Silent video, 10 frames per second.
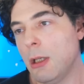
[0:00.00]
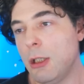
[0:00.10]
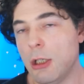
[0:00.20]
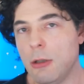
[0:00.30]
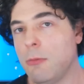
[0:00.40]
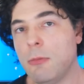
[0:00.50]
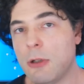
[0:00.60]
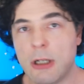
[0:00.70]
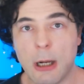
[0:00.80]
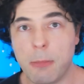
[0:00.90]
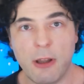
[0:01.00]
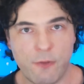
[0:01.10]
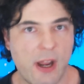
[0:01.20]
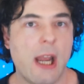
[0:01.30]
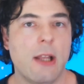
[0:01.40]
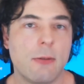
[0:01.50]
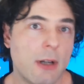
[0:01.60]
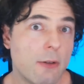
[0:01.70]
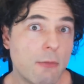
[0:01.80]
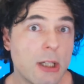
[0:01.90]
you know couple of fans
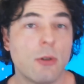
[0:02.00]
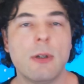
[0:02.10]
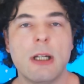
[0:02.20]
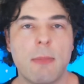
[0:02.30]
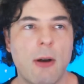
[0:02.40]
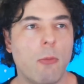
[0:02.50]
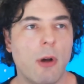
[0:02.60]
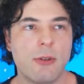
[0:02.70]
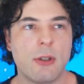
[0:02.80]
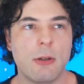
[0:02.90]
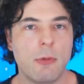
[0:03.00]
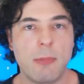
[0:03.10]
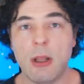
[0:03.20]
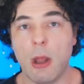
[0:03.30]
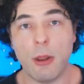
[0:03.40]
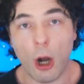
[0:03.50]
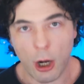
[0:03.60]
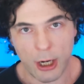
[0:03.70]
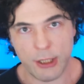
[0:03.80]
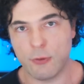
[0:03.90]
we're, we're talking about ones that would be like the
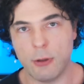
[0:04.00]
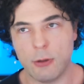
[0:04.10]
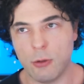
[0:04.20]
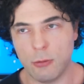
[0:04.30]
hydro